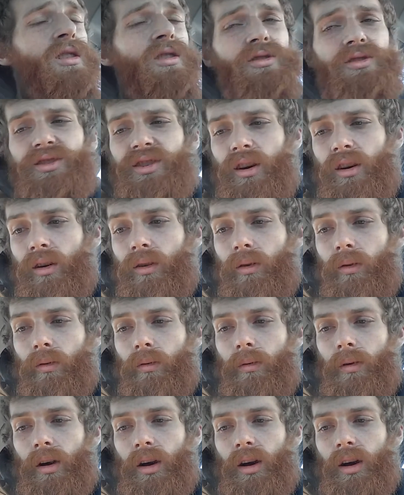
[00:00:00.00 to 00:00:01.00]

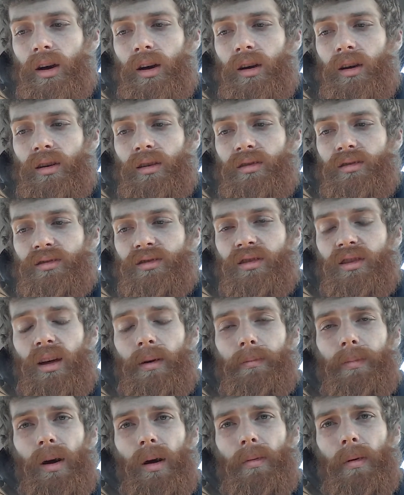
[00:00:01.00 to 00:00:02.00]
So
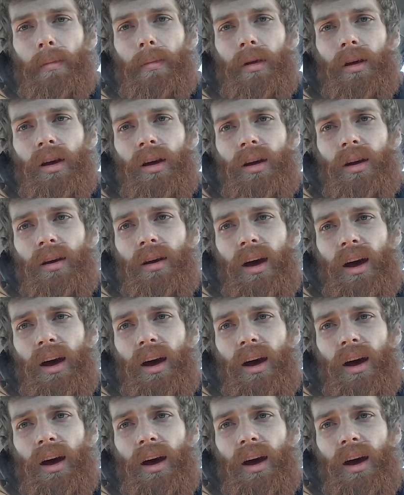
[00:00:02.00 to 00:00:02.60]
that probably